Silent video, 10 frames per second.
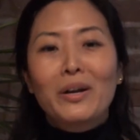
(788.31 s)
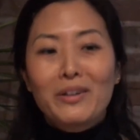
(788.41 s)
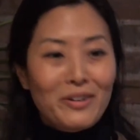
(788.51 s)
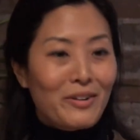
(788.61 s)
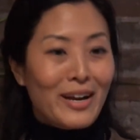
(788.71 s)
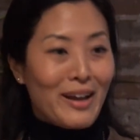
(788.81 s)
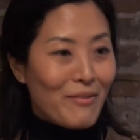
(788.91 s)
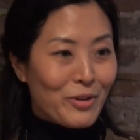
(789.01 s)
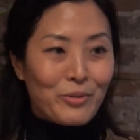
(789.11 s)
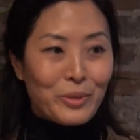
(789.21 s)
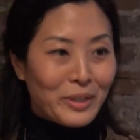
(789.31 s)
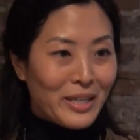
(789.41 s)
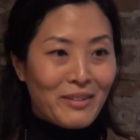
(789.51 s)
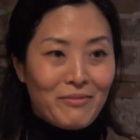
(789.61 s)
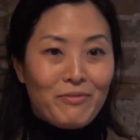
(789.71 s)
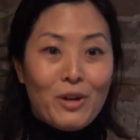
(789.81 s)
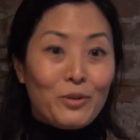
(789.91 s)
wonder I never really